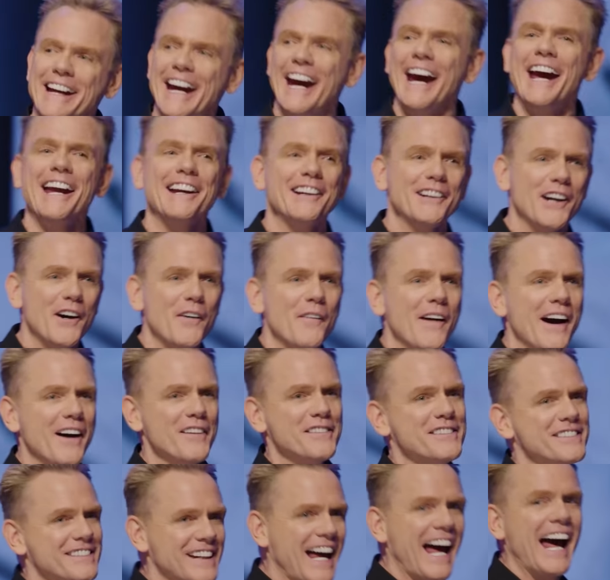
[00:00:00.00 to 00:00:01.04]
can't go
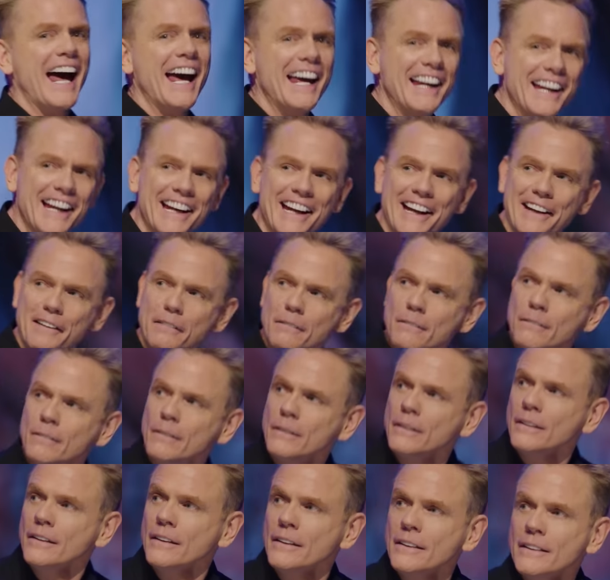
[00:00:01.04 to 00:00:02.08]
outside in
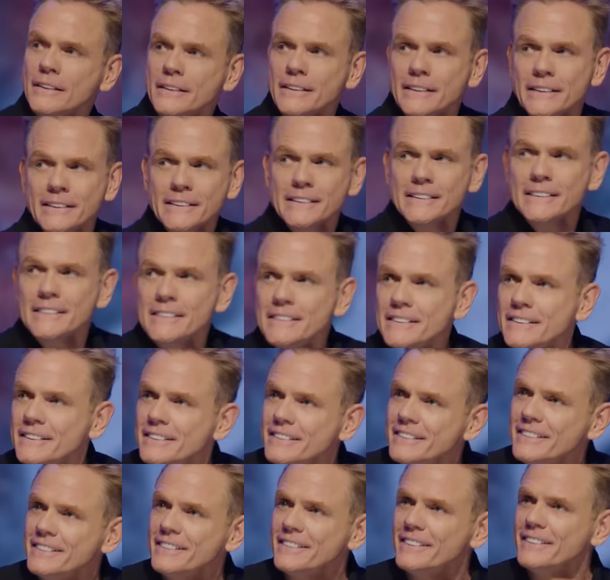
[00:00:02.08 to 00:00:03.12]
it
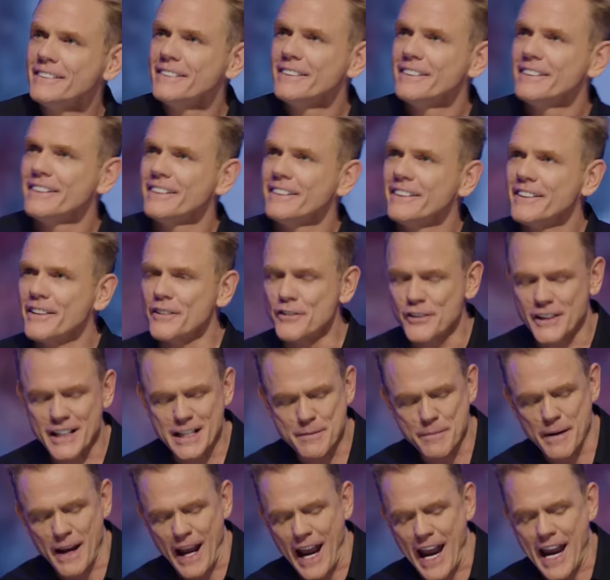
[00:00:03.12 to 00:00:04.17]
there's
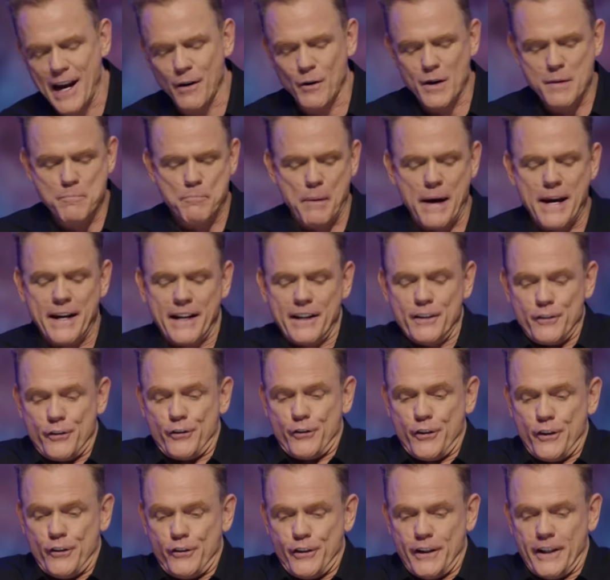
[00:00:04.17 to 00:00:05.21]
going to be angry bacon
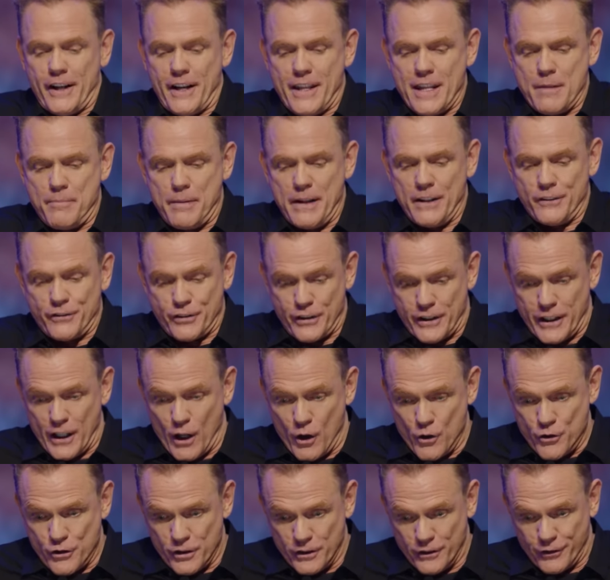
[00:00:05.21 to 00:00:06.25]
sizzling on the beach so the
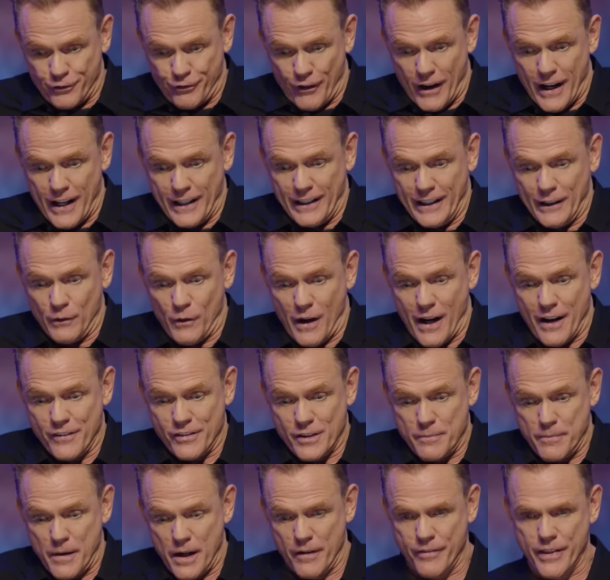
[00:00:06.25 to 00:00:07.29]
oceans finally rise
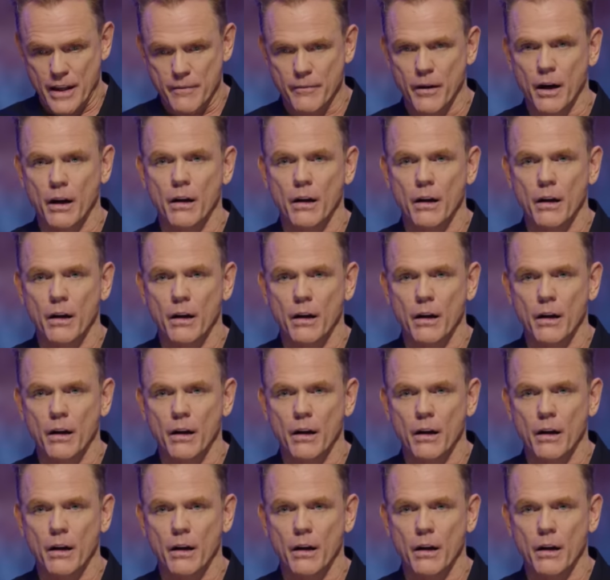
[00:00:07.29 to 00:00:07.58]
above them.